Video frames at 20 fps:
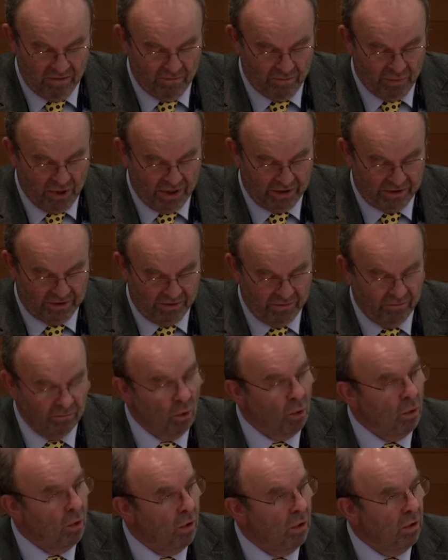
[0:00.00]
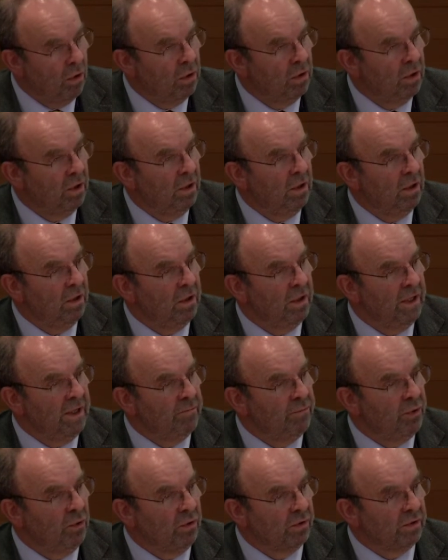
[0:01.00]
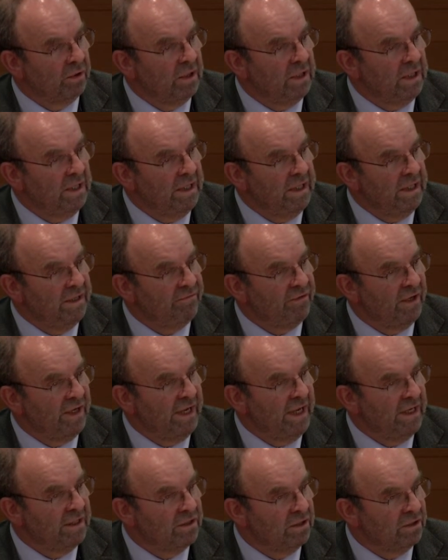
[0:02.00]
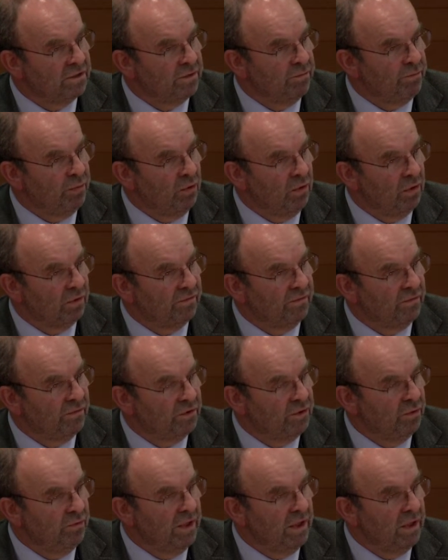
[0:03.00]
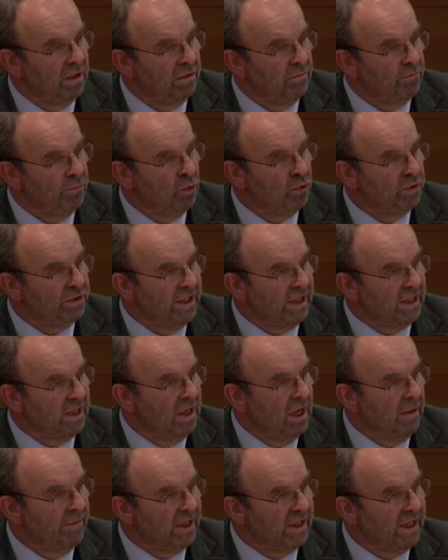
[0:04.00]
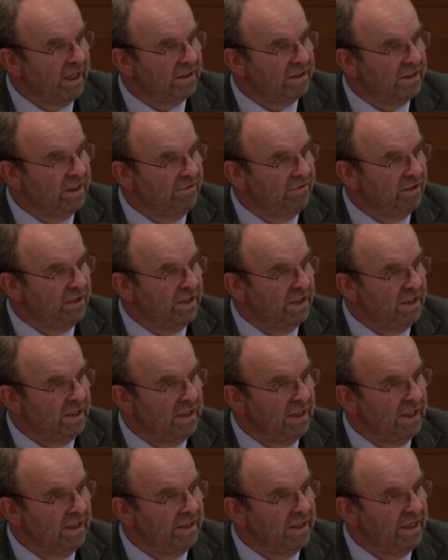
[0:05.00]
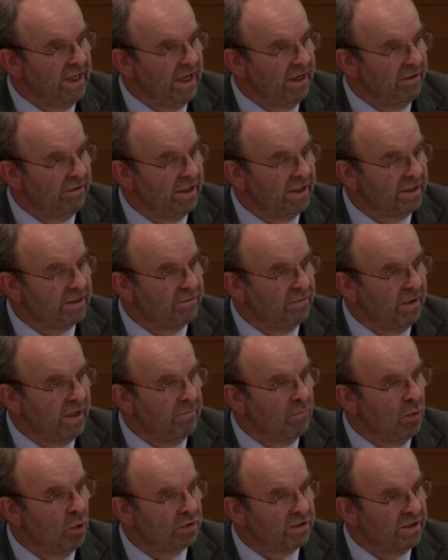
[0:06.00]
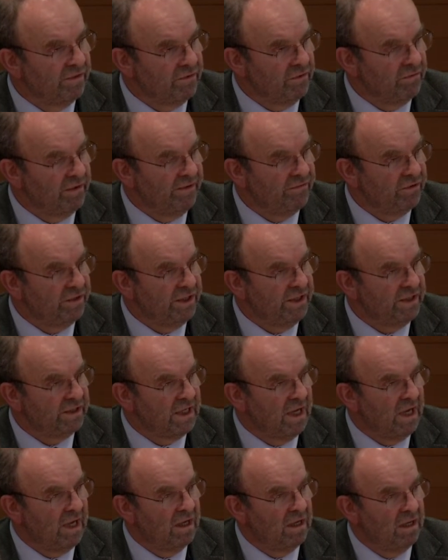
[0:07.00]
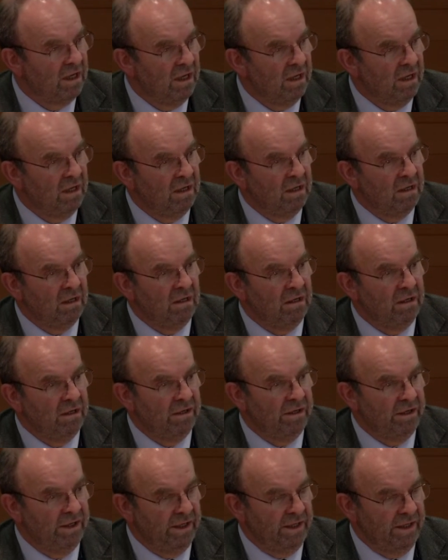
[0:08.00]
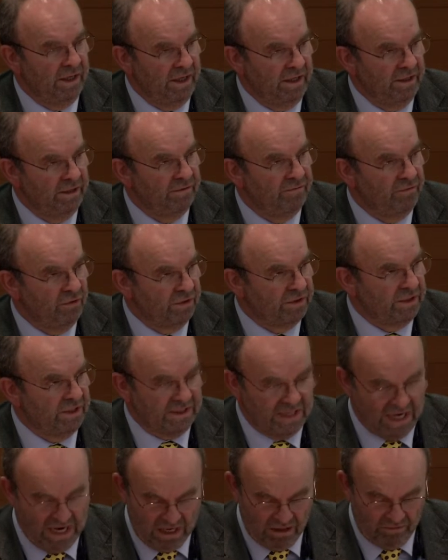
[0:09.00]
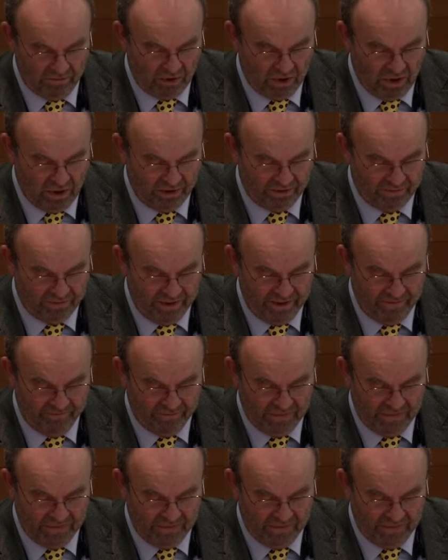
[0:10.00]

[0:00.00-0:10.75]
but more importantly, financial support to boost economic activity in the areas where most of the refugees are in the first asylum country.